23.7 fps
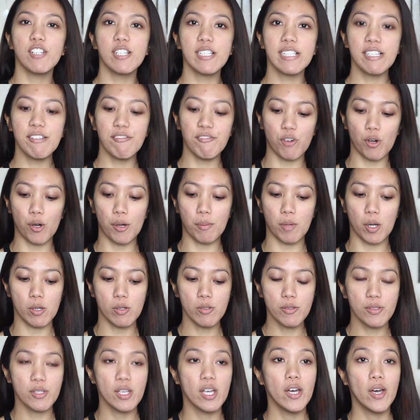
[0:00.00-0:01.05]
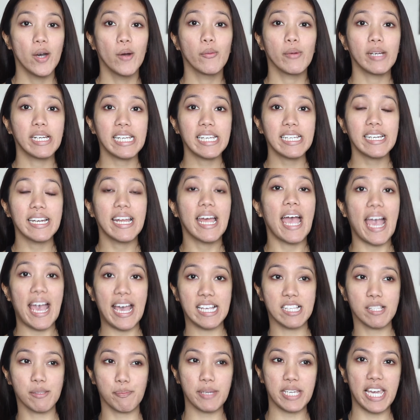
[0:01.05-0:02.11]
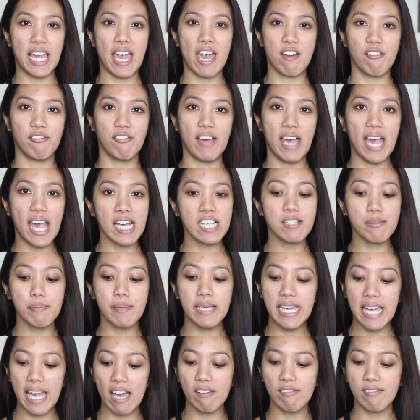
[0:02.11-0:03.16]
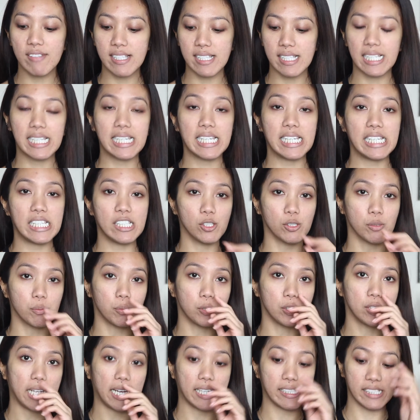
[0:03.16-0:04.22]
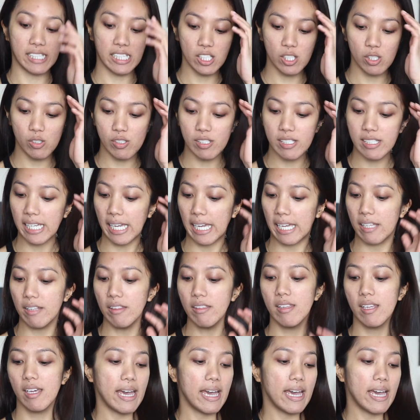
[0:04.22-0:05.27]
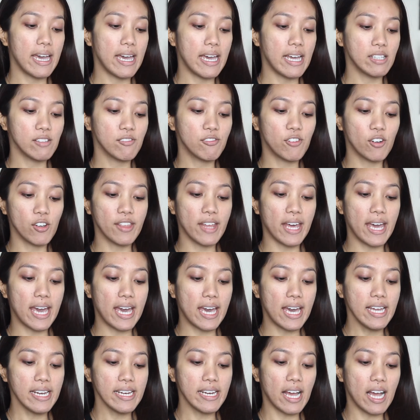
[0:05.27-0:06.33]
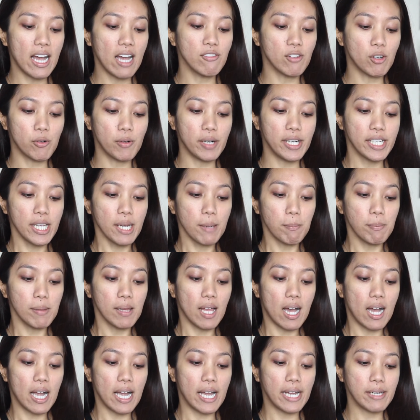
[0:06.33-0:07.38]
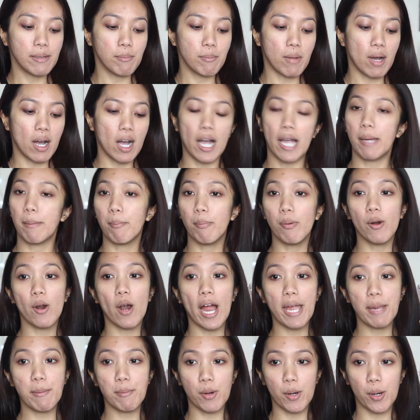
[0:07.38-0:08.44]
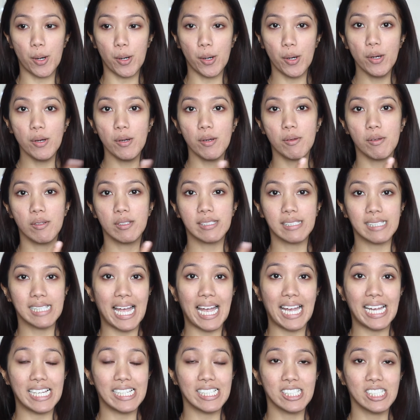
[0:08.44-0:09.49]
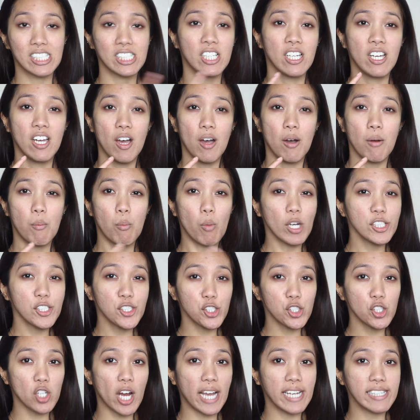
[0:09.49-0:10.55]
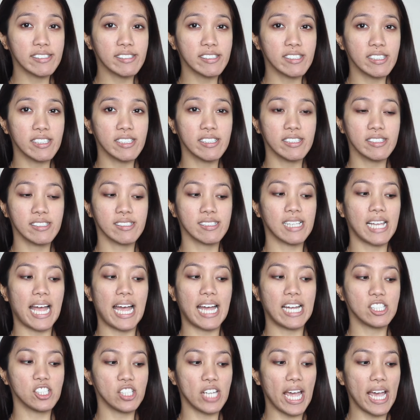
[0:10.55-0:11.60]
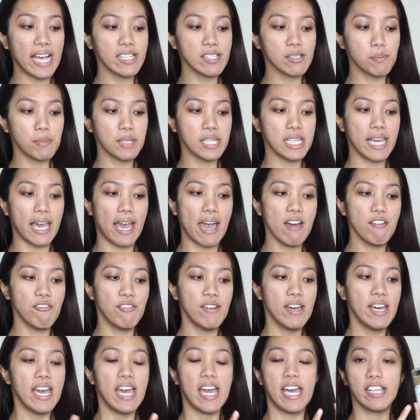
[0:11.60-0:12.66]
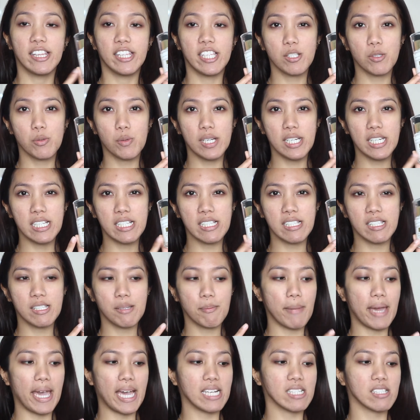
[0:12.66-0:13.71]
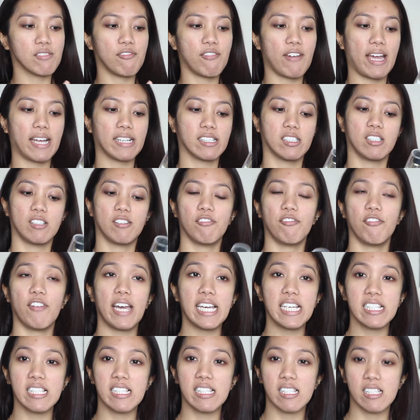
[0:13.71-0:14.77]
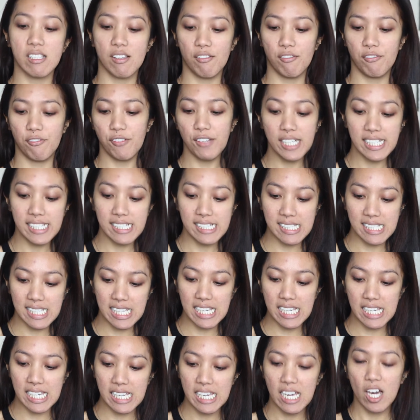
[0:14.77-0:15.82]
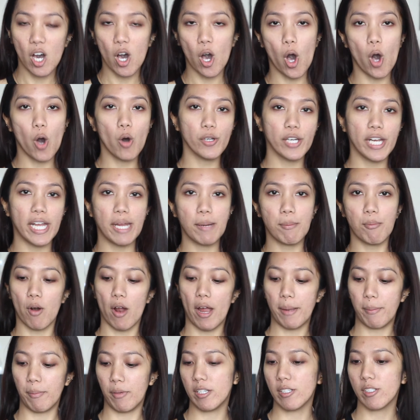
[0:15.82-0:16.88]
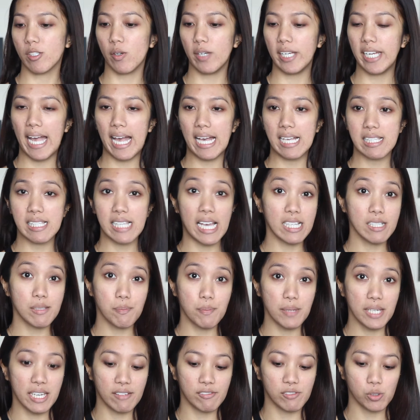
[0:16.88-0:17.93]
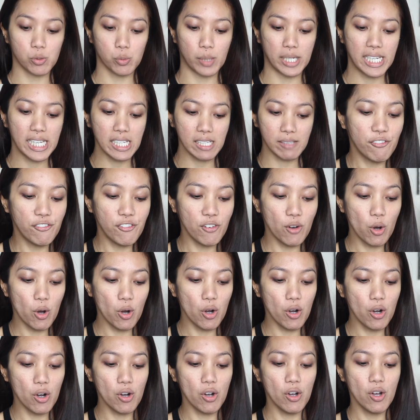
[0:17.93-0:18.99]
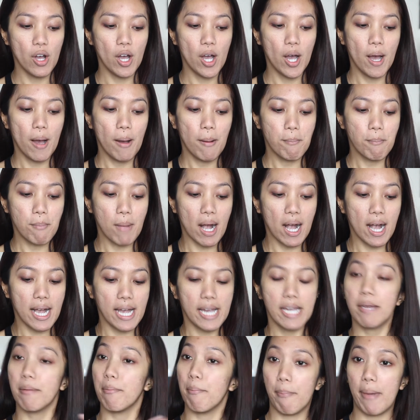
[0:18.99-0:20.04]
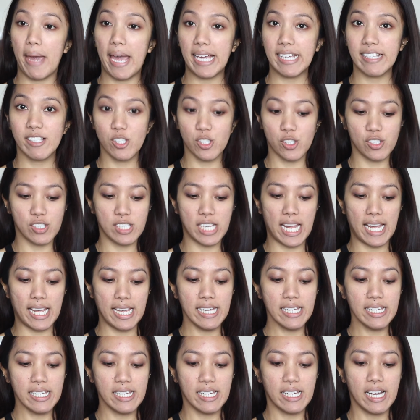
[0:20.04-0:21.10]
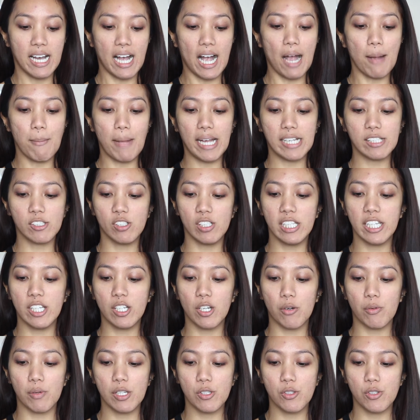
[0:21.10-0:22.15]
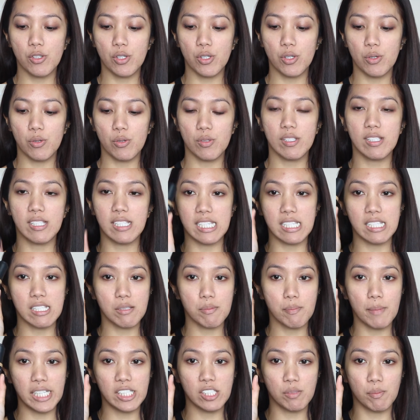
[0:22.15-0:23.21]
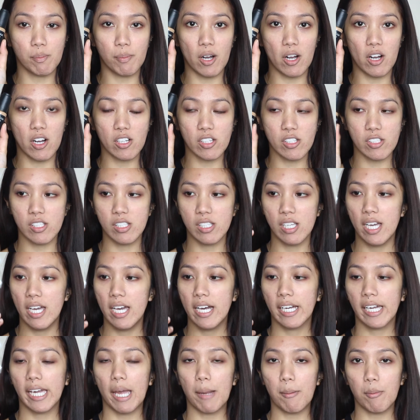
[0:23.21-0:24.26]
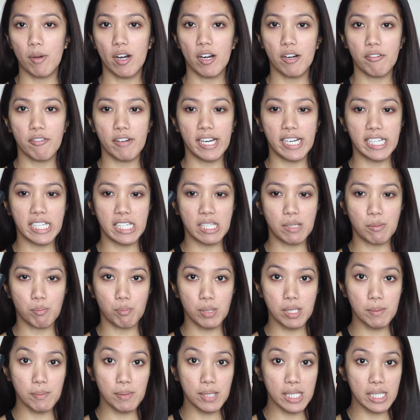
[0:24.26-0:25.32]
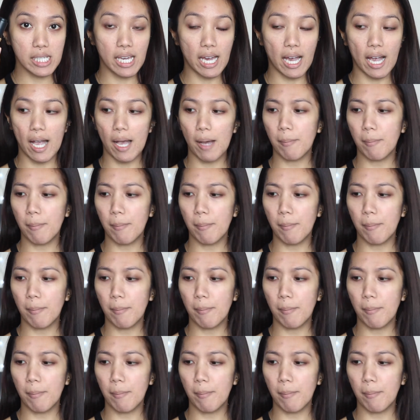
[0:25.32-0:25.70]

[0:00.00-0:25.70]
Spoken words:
First and foremost, we need SPF. SPF is the key to protecting your skin, and for that I've already applied my primer slash moisturizer slash SPF, and this one is the Max Factor Face Infinity All Day Primer. So it has SPF 20. For my base today, I'm actually going to use the Smashbox Camera Ready BB